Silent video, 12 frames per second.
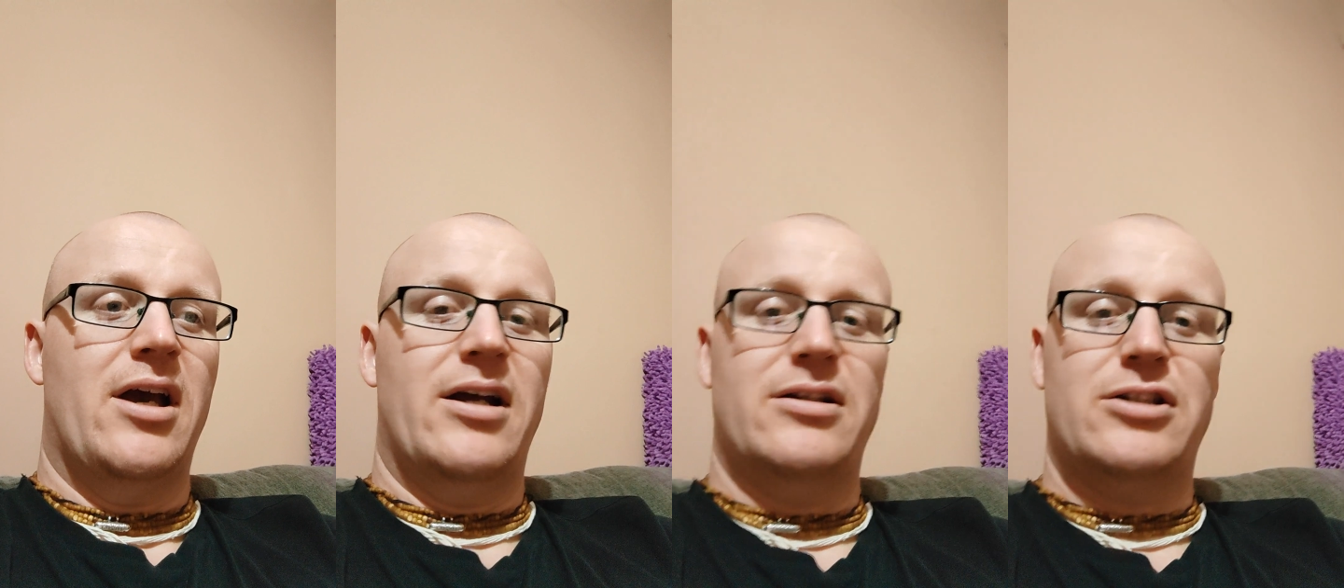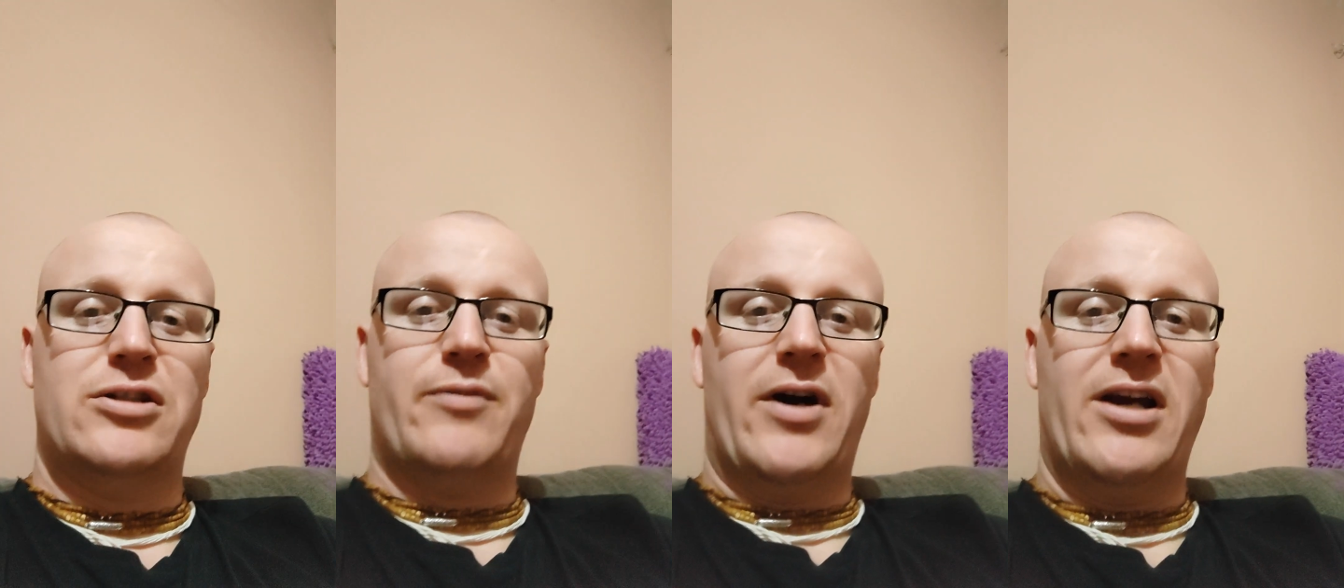
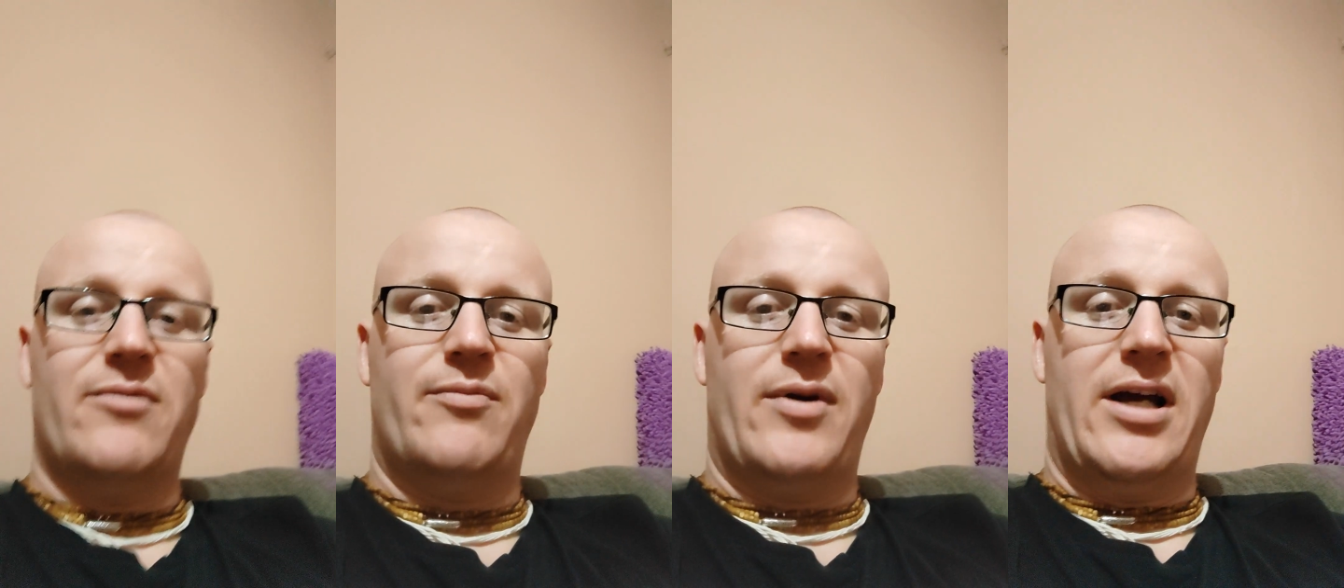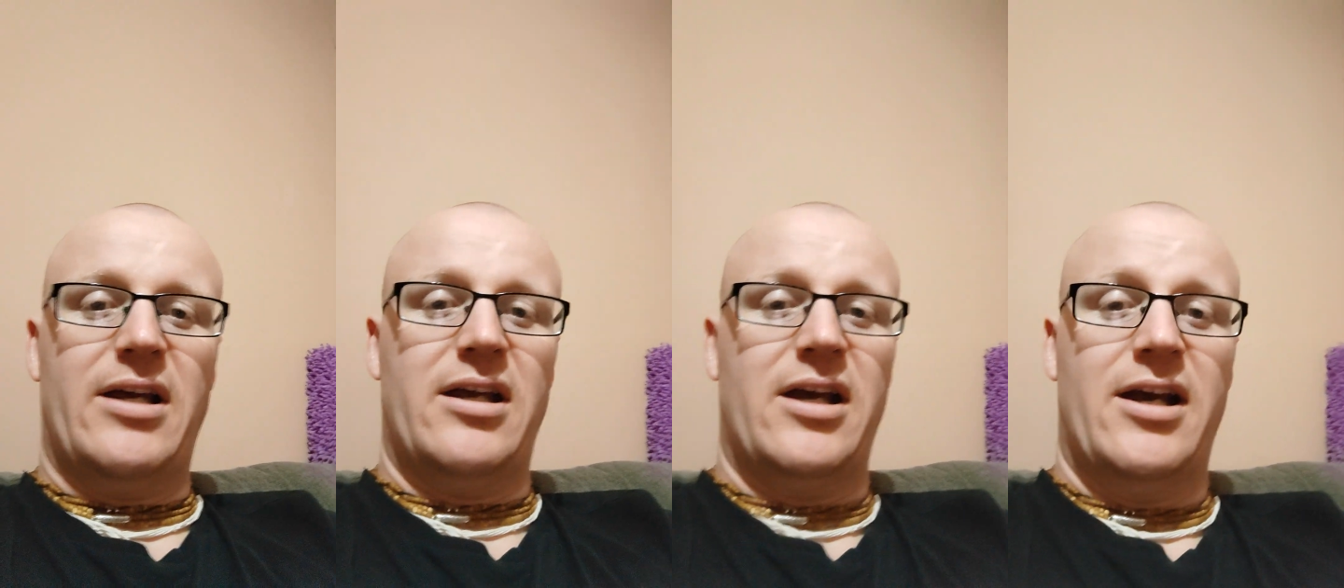inspired
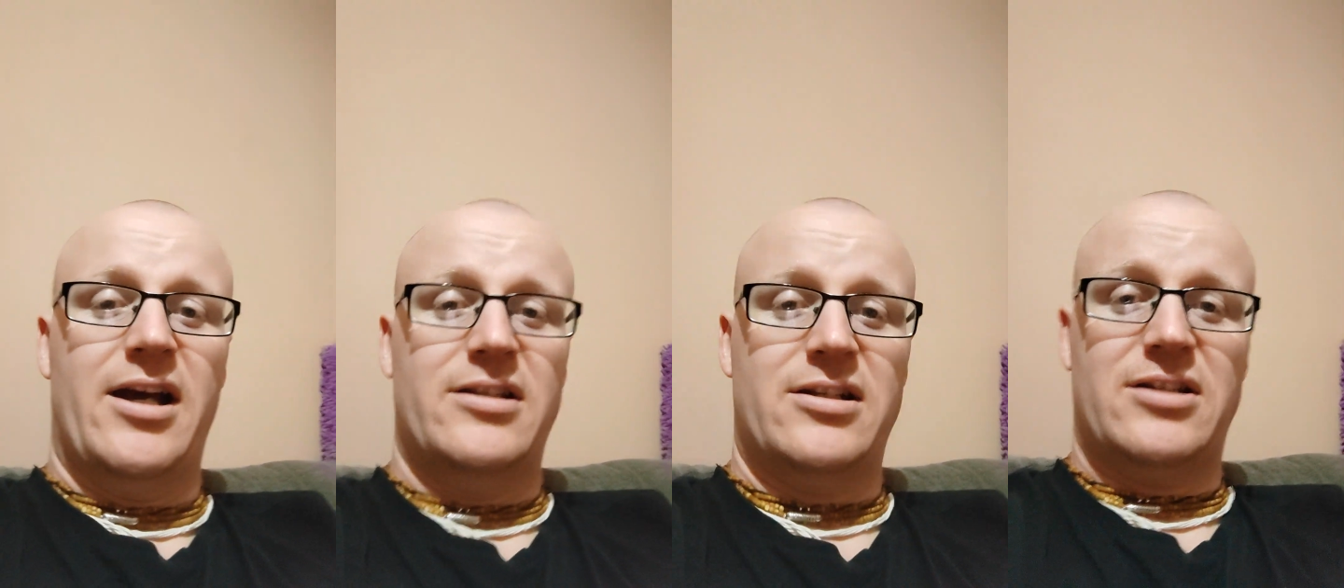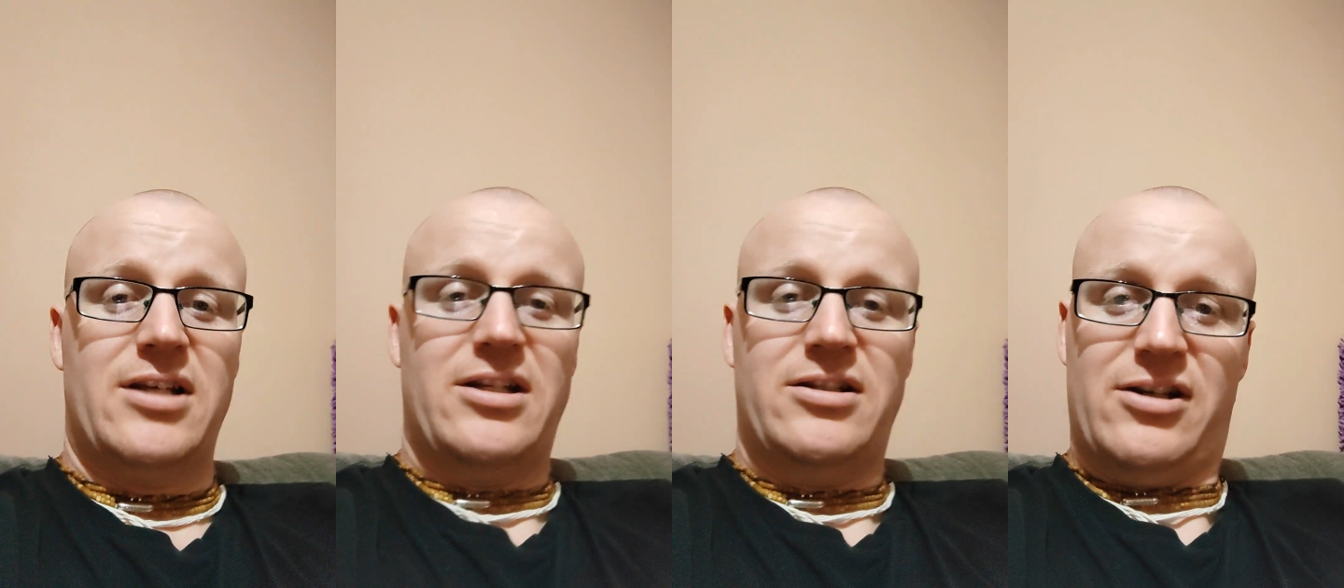by, is
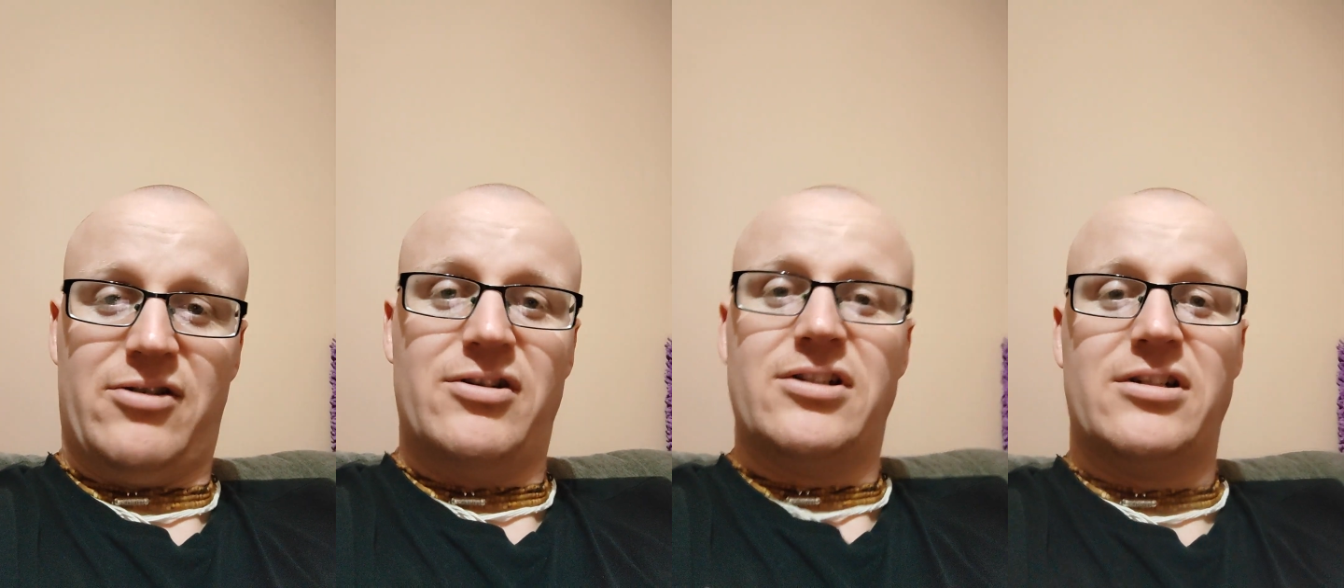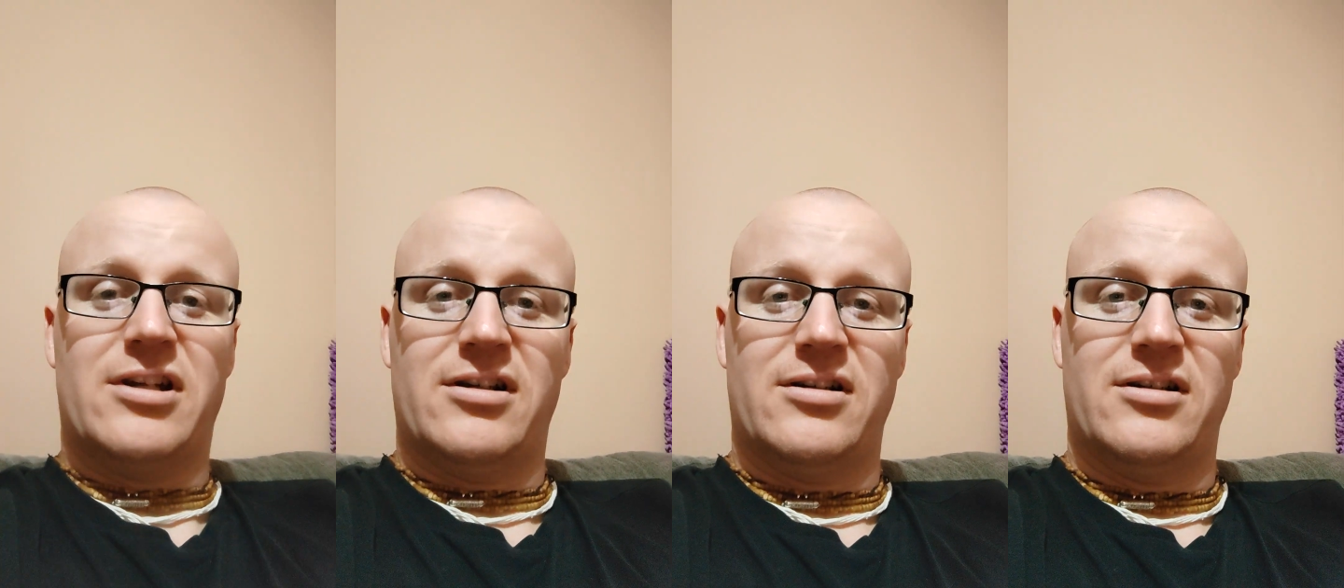essentially
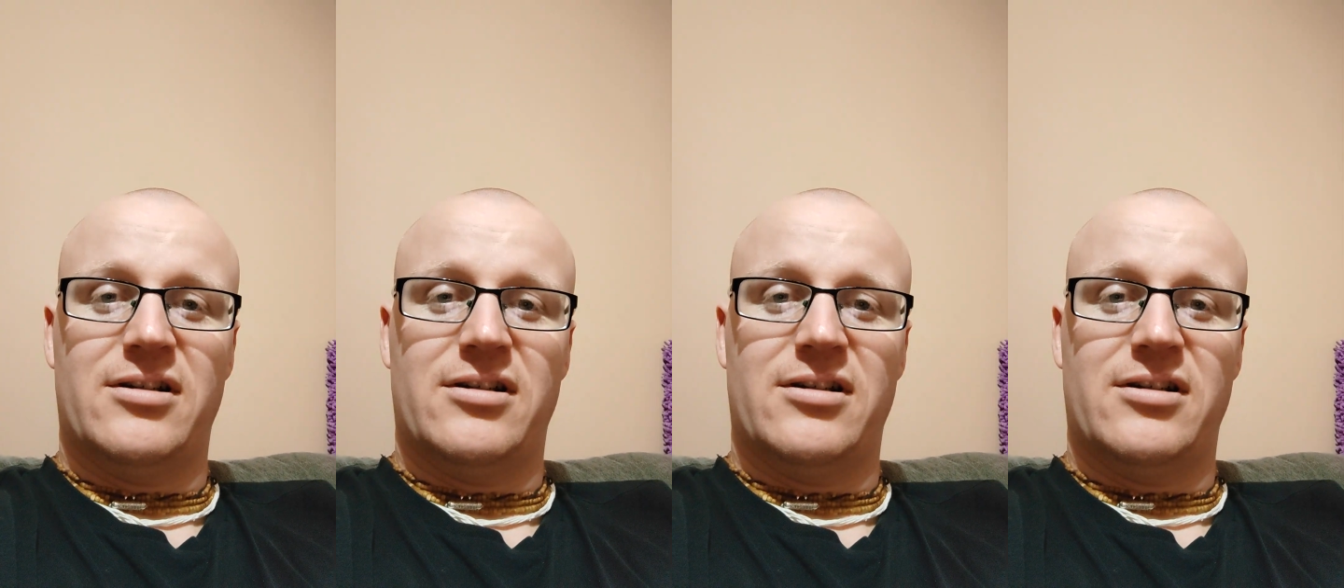Krishna.